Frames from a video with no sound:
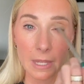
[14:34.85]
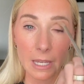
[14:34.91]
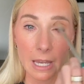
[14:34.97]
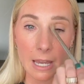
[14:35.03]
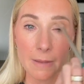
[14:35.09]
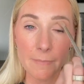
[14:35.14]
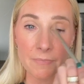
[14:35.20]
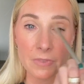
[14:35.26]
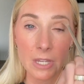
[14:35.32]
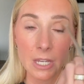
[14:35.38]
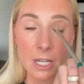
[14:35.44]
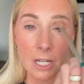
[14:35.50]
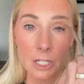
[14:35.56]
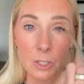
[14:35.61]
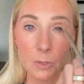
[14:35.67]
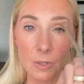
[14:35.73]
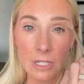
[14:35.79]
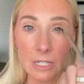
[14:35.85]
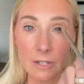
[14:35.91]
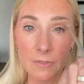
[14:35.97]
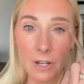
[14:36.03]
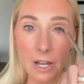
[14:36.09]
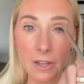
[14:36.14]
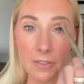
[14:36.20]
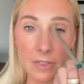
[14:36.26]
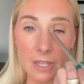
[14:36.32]
Okay? So once
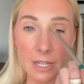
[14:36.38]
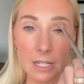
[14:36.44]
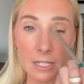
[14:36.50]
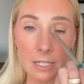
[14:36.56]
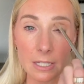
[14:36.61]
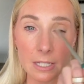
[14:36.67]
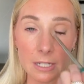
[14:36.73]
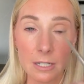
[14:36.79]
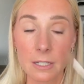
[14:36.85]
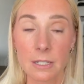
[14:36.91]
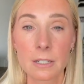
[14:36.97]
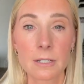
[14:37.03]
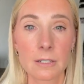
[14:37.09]
I've got this